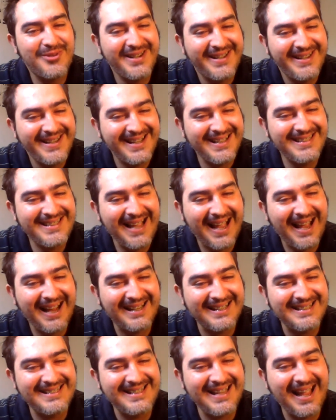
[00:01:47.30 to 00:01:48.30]
already
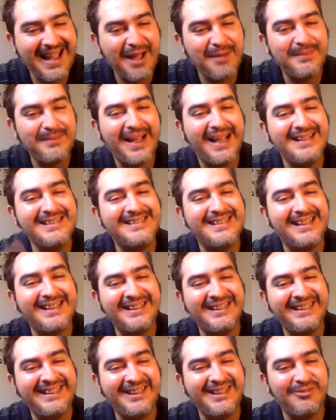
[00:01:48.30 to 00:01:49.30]
attack a dam? And didn't
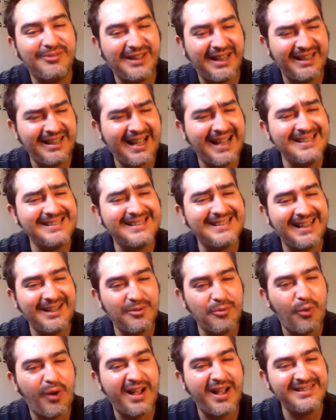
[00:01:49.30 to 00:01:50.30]
he realize that it
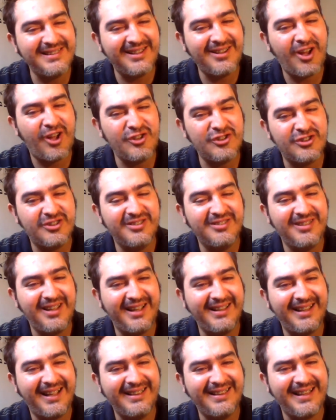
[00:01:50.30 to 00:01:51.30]
was an all uh,
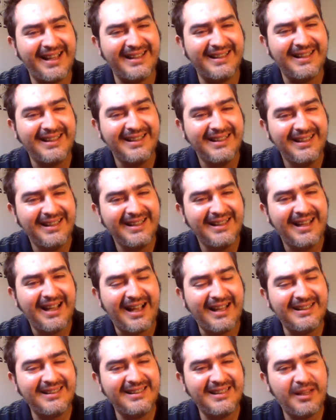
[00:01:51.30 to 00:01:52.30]
like
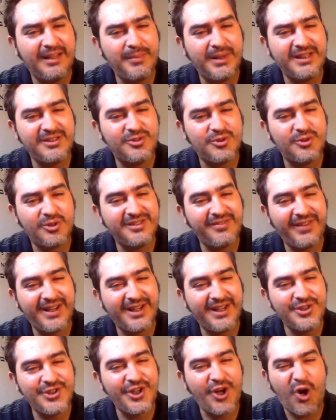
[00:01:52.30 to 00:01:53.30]
an unlimited source of
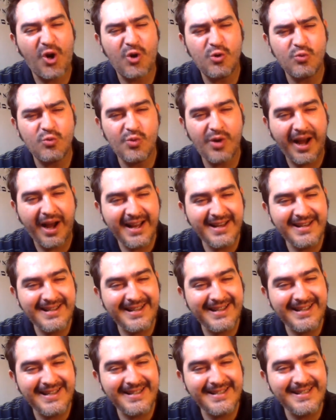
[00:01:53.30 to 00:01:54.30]
energy
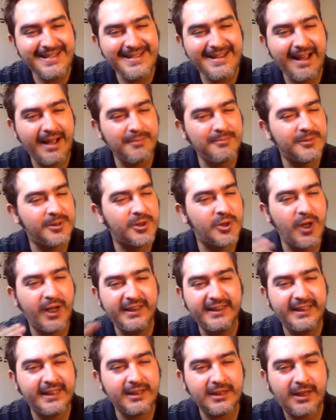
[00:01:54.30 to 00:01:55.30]
already? I'm a
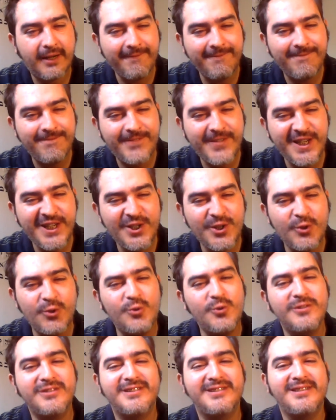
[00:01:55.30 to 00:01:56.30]
little
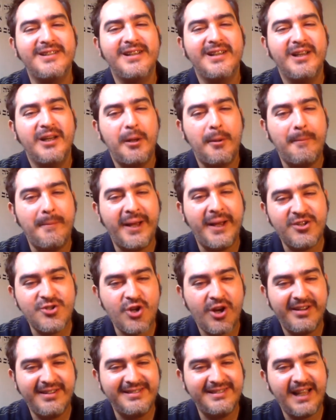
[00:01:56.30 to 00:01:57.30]
confused.
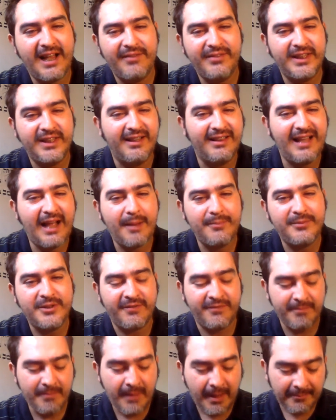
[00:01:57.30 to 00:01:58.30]
Megatron is having a lapse
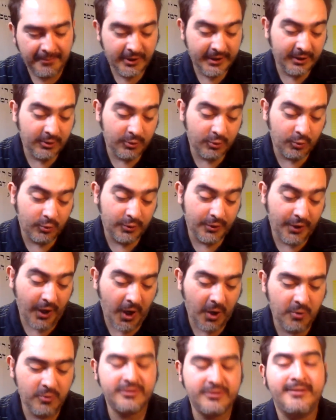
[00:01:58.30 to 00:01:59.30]
of memory. Who
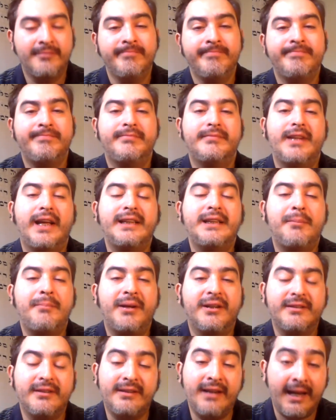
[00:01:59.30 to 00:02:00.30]
knows? Then they
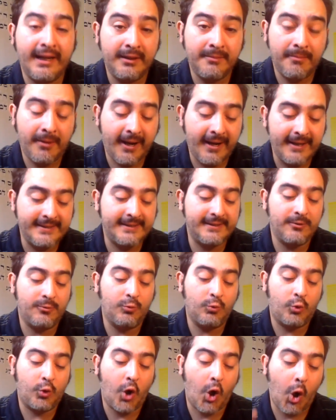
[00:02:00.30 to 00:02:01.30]
build the Dinobots
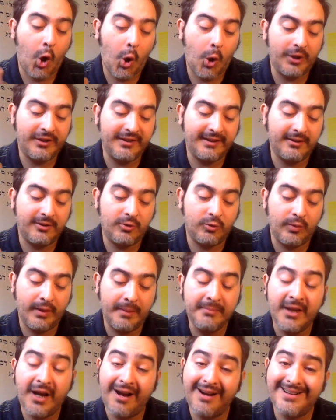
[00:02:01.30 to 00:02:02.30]
called
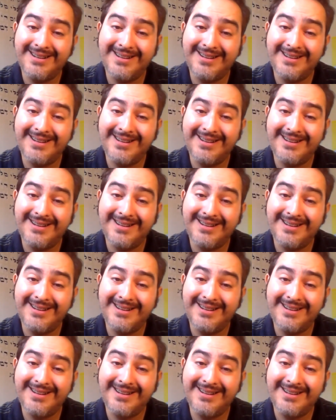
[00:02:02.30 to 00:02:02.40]
Grimlock,